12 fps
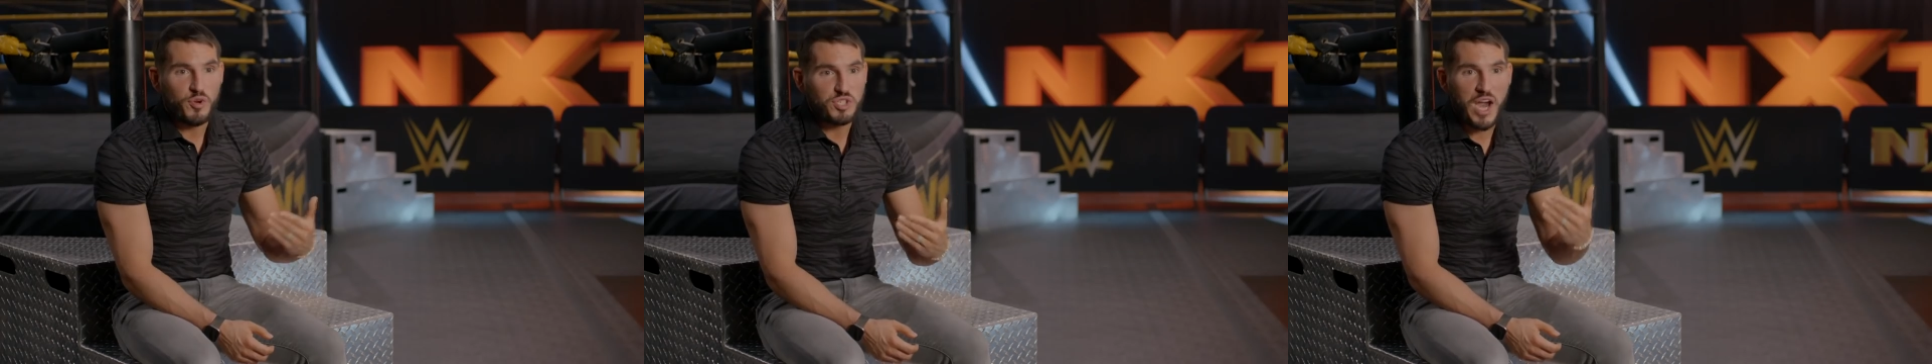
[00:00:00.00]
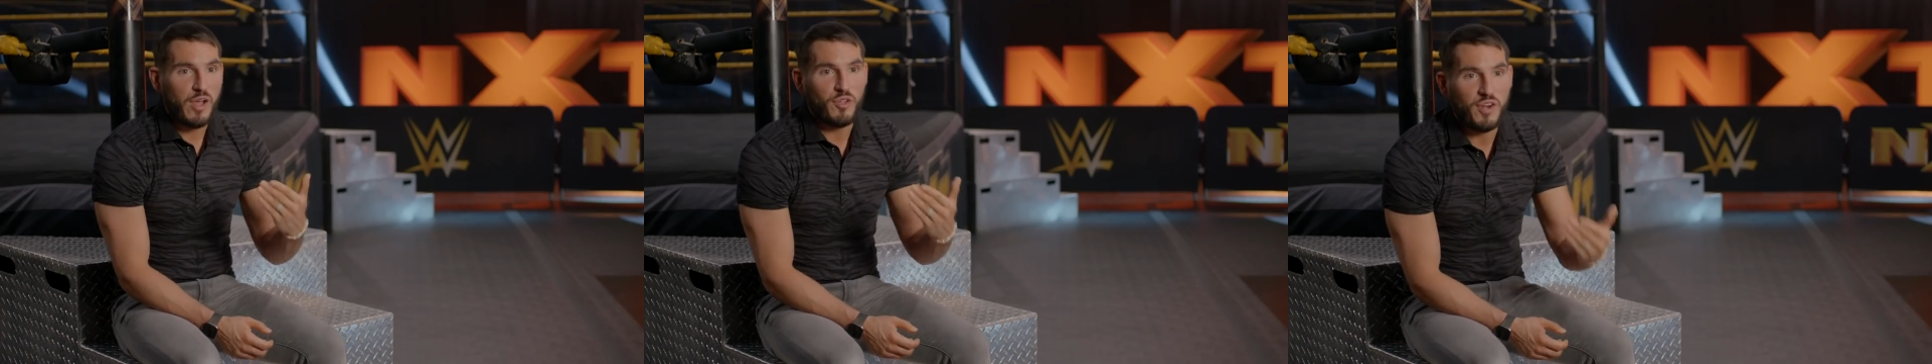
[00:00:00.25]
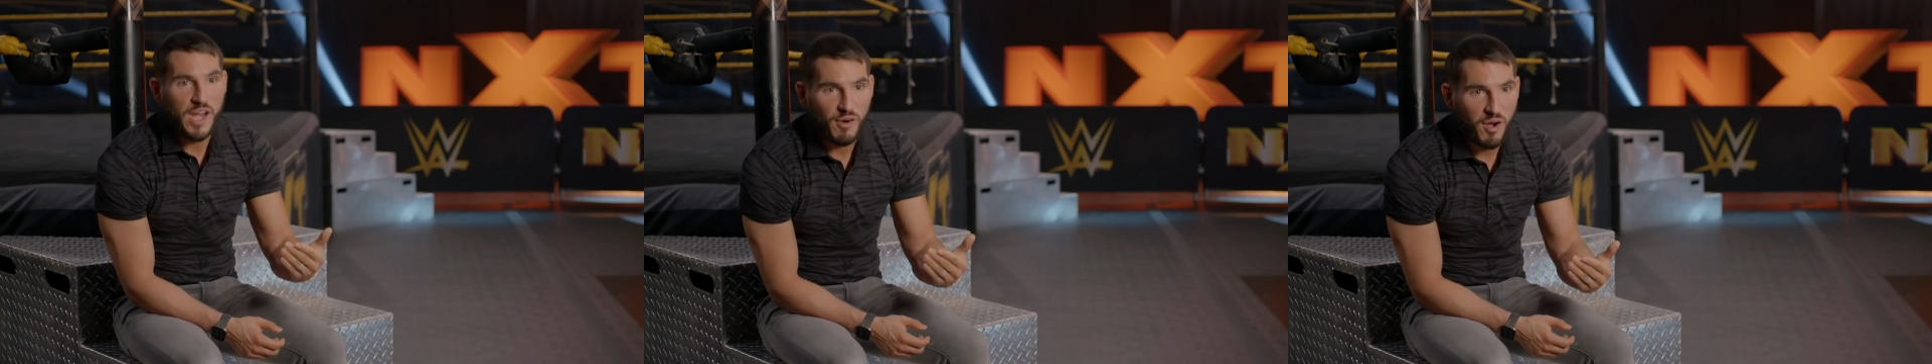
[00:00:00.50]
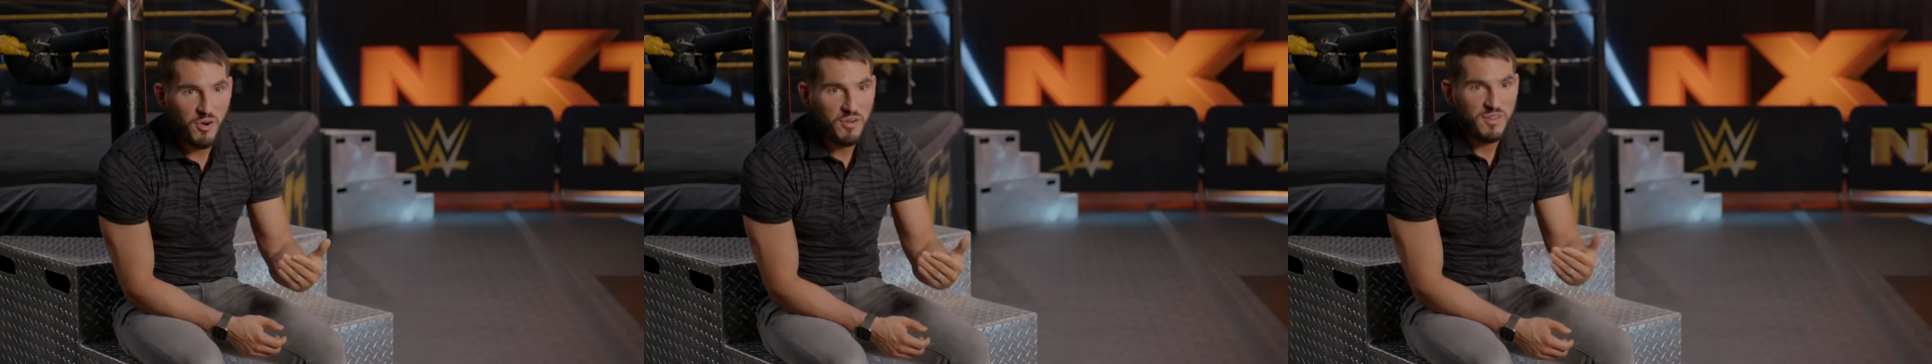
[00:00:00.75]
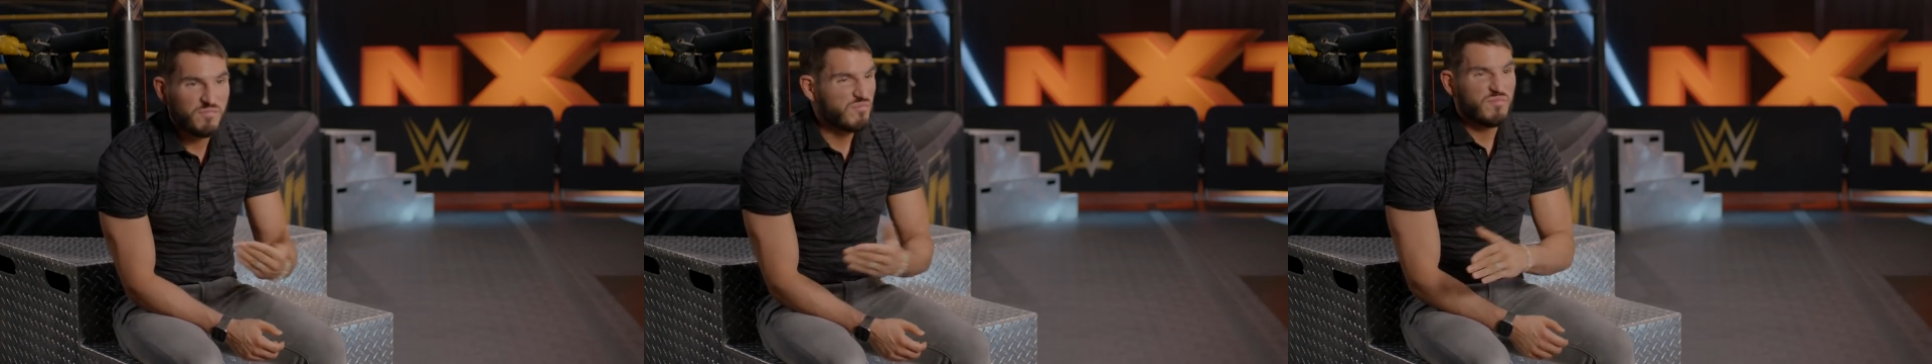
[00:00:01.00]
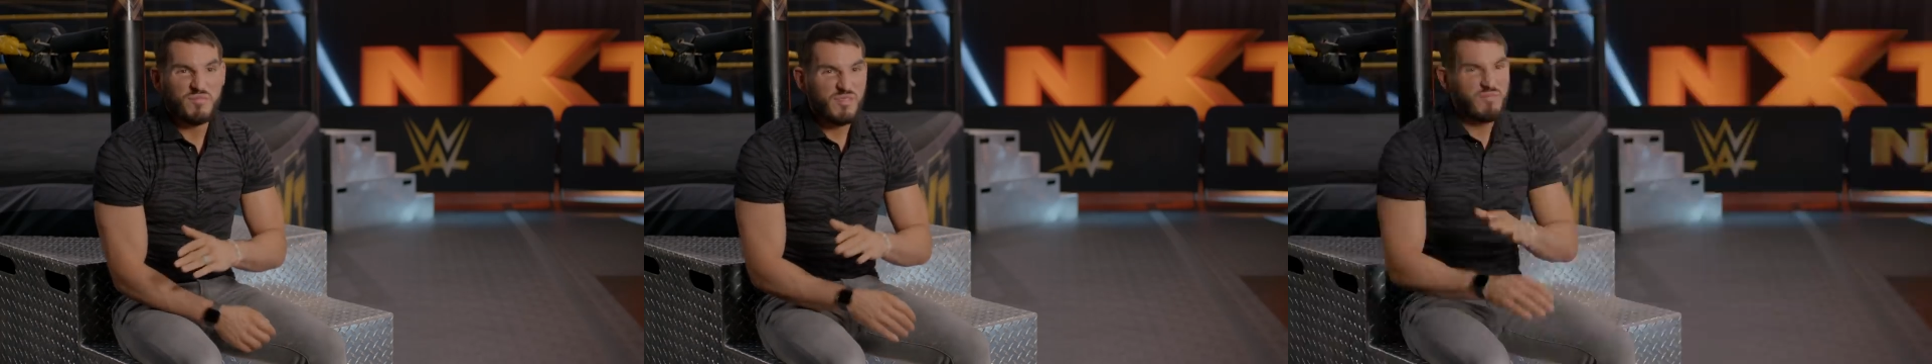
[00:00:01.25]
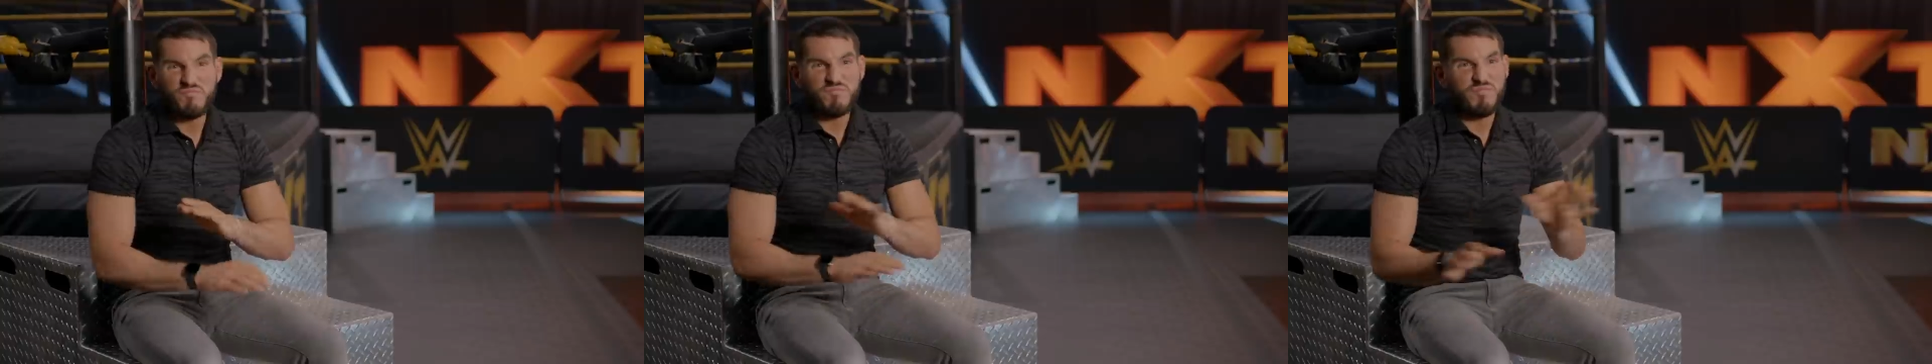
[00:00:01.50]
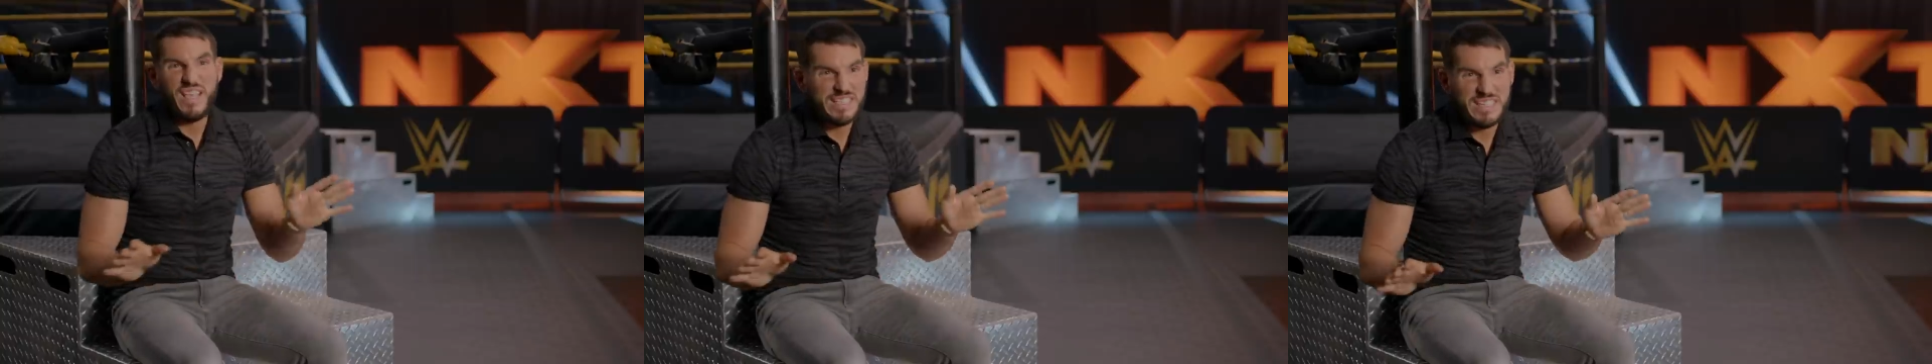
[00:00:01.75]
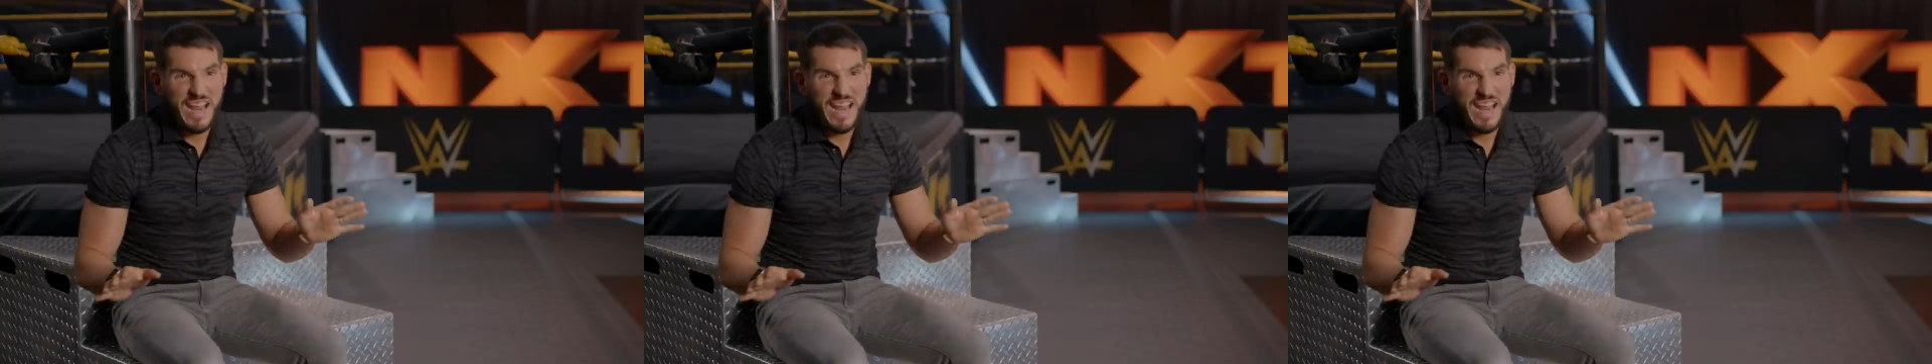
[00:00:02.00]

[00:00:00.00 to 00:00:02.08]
your childhood hero is a